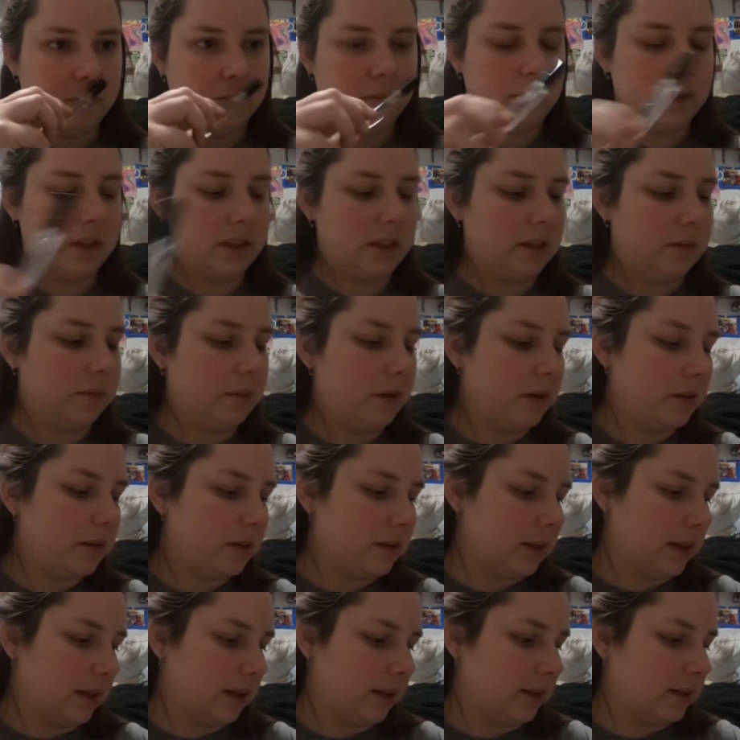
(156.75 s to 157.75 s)
It
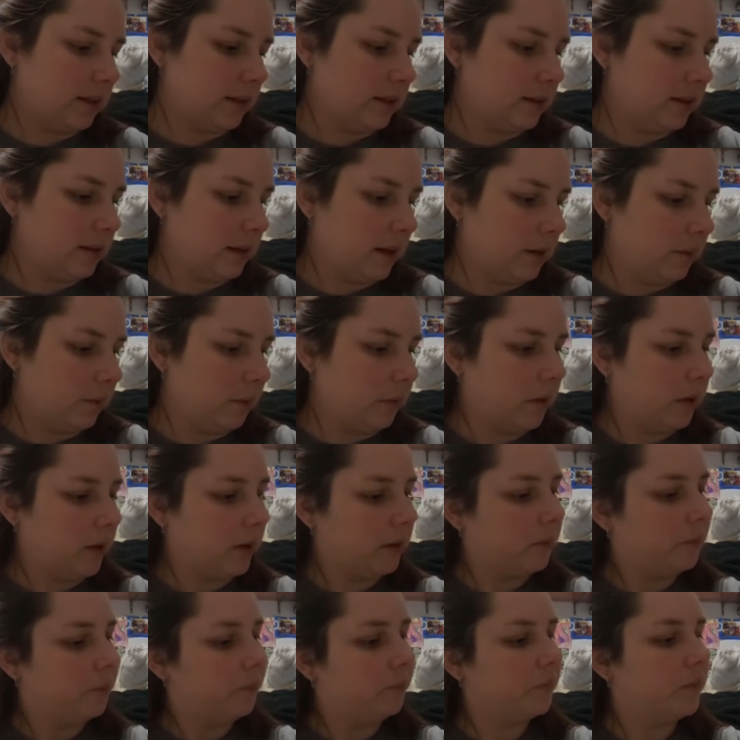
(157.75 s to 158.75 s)
smells like it's the same
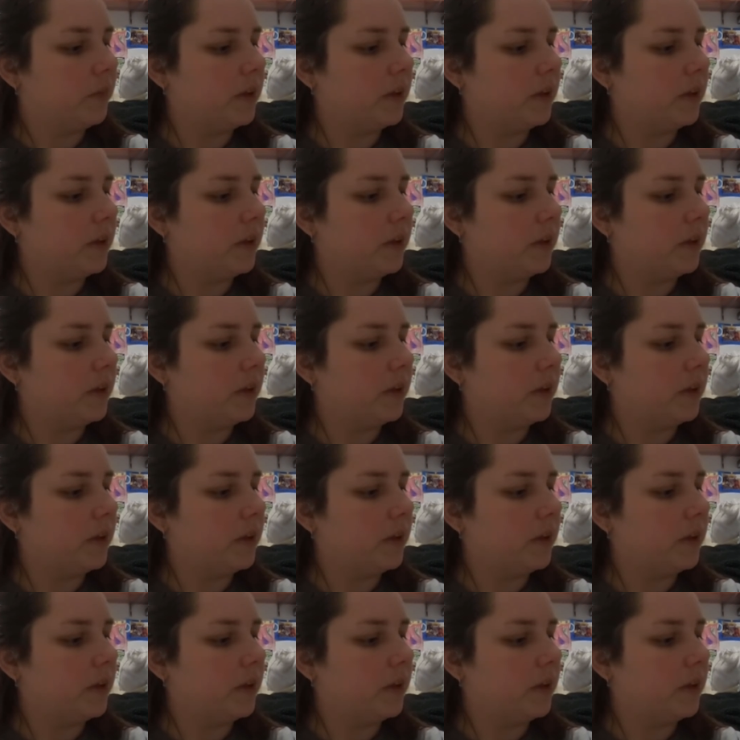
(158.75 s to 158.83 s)
one.